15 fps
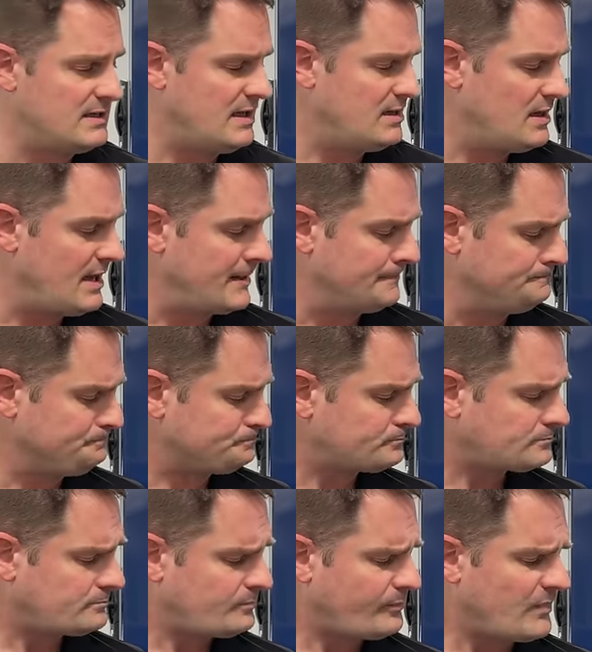And then
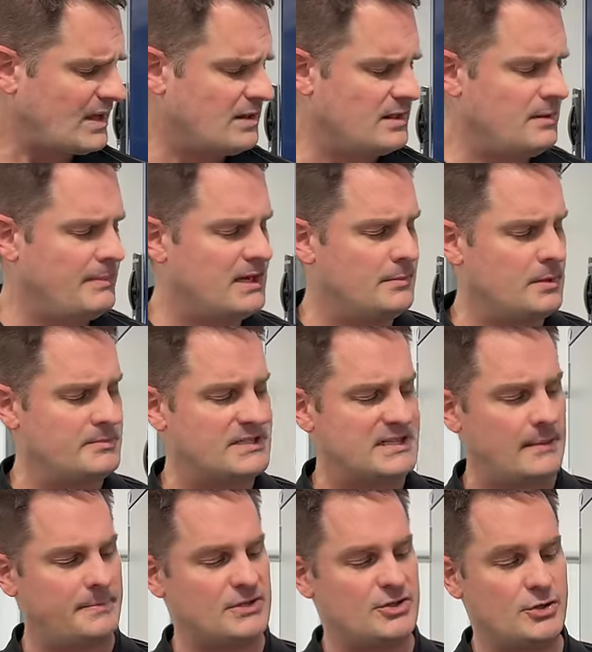the minimum
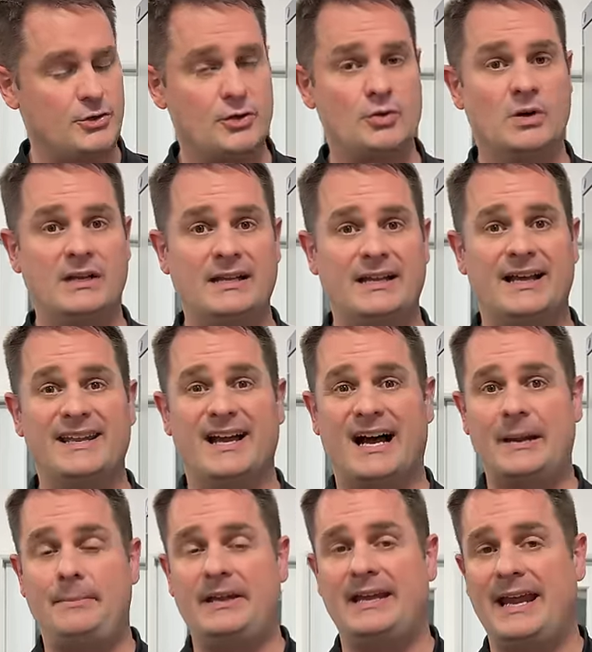step is to do an
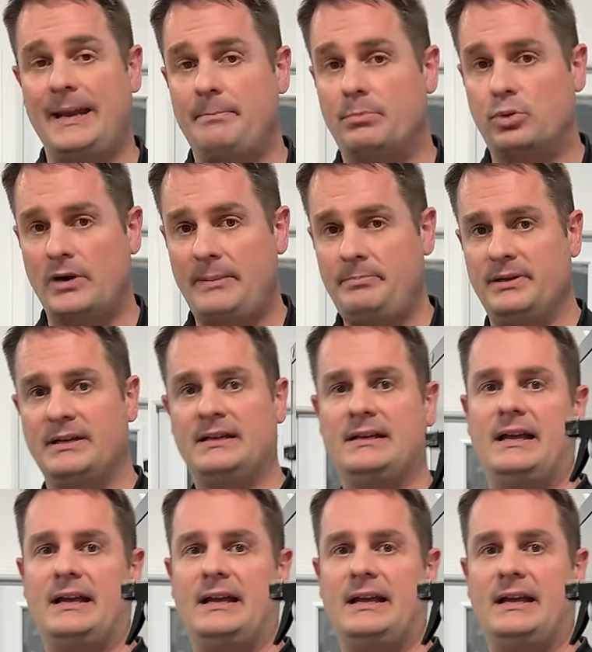IPA prep.